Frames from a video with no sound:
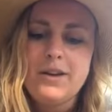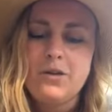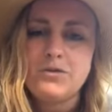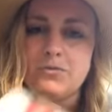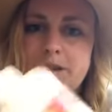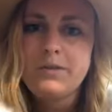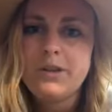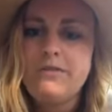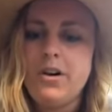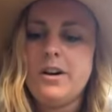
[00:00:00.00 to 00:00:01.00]
It goes really,
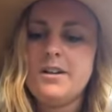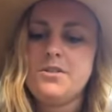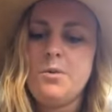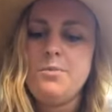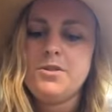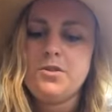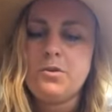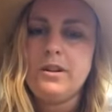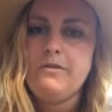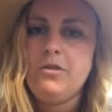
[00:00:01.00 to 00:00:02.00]
really far. It's almost
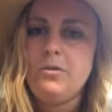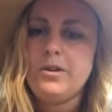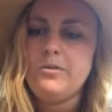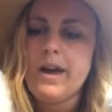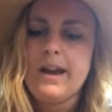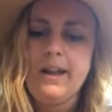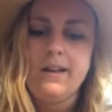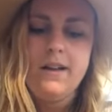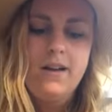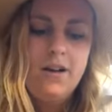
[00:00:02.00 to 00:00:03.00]
totally full when you get it.
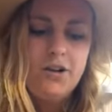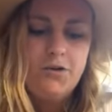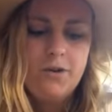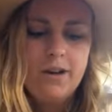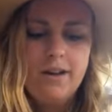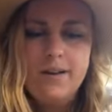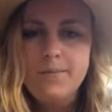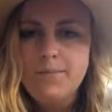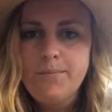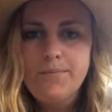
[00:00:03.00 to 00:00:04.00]
You
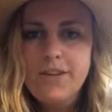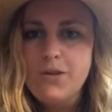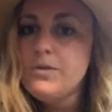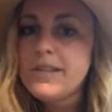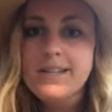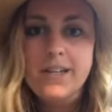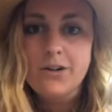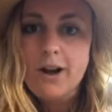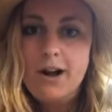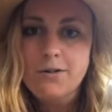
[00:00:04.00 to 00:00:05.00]
can use this in
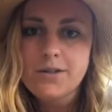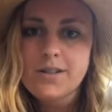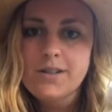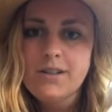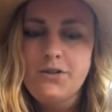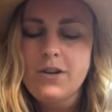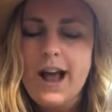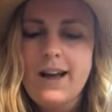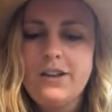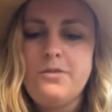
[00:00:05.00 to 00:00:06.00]
your house.
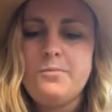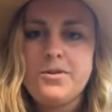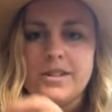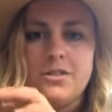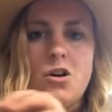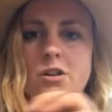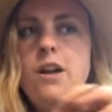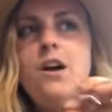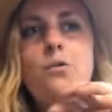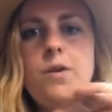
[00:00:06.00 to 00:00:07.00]
You put this along
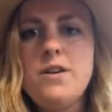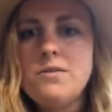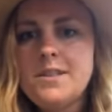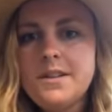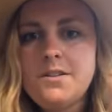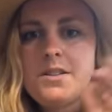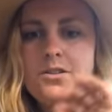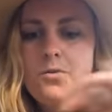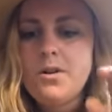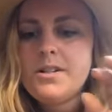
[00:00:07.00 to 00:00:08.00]
windowsills
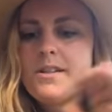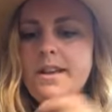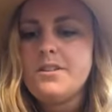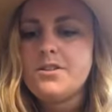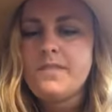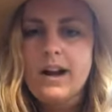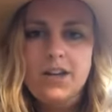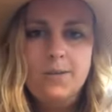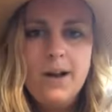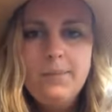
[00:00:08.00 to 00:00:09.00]
and doors, and then just
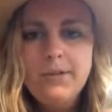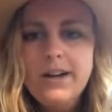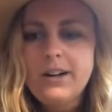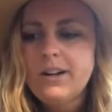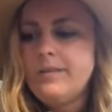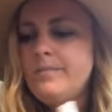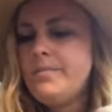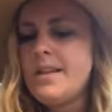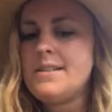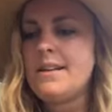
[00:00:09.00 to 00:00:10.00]
vacuum it up later,
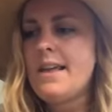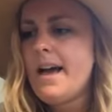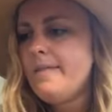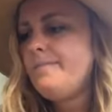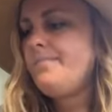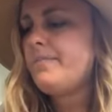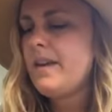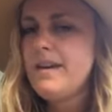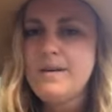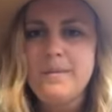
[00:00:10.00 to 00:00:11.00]
things like that.
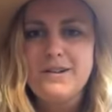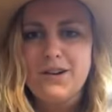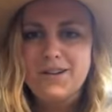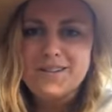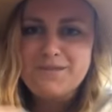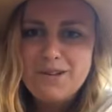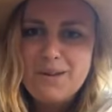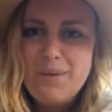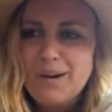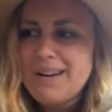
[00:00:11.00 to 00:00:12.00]
My dog is
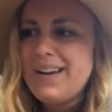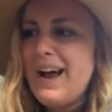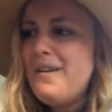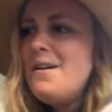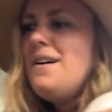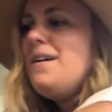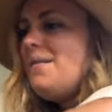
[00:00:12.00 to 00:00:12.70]
really barking now.